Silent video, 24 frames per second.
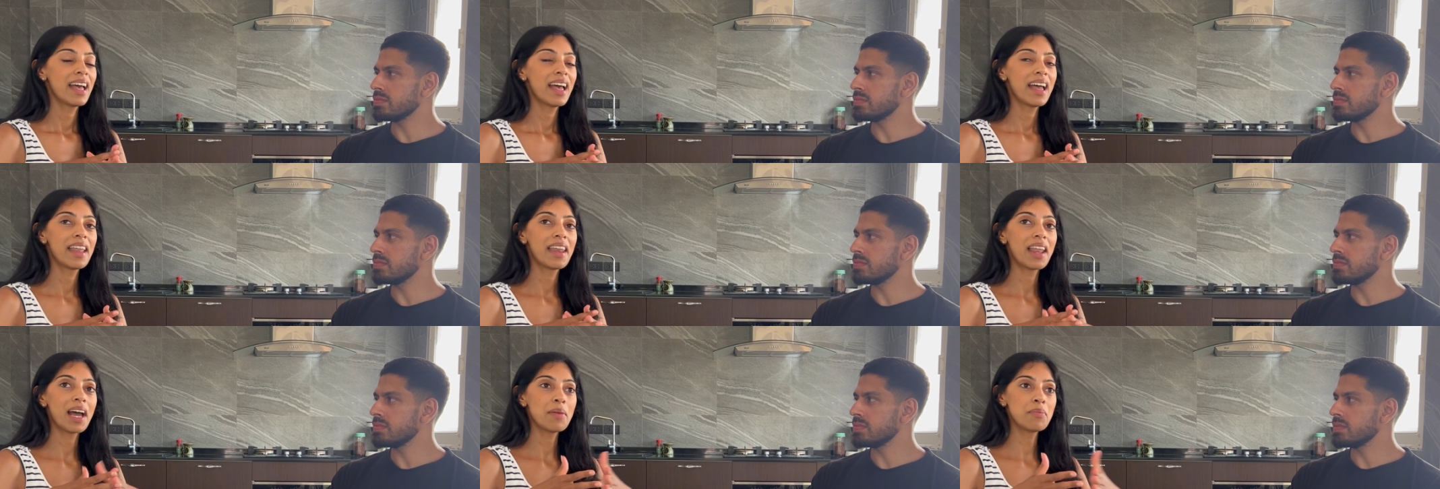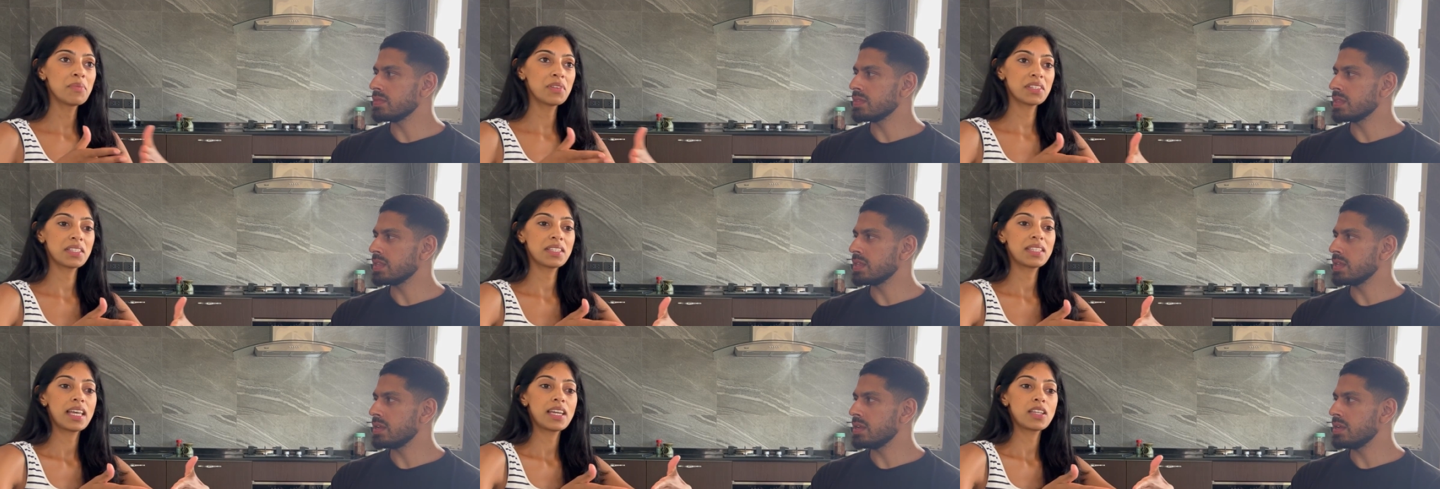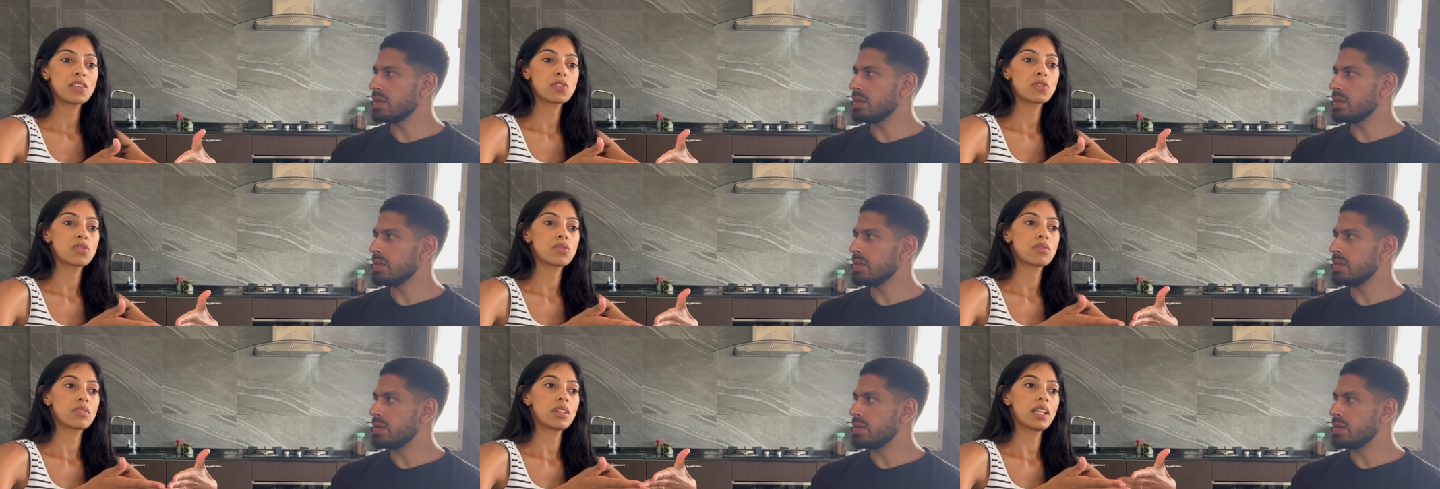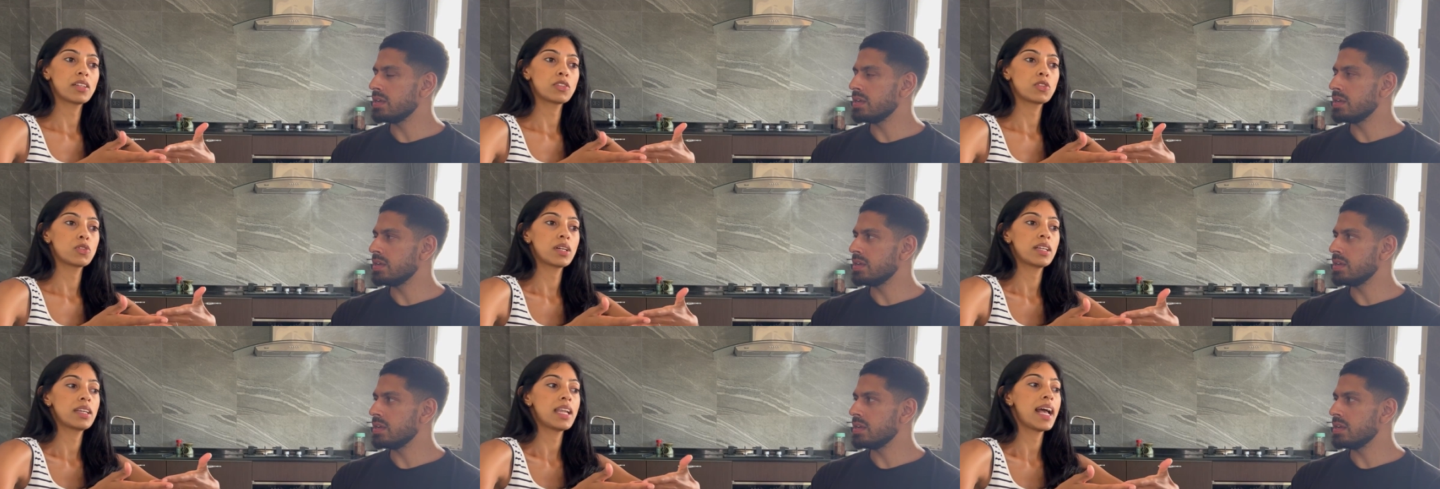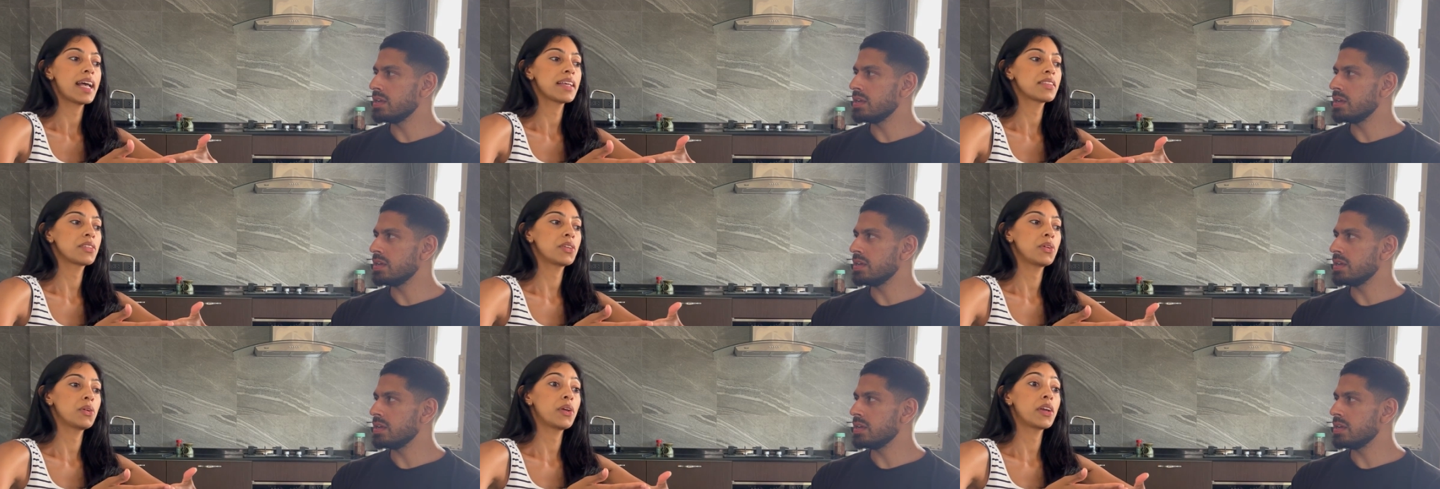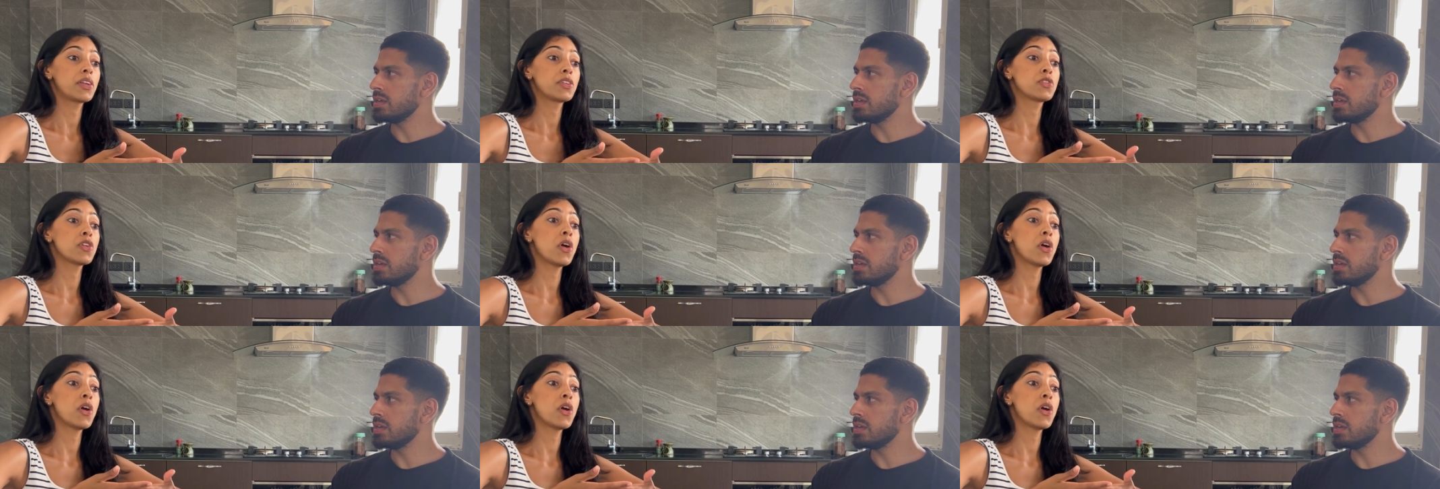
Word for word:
Speaker 1: And I'm just there, like trying to ask you, okay,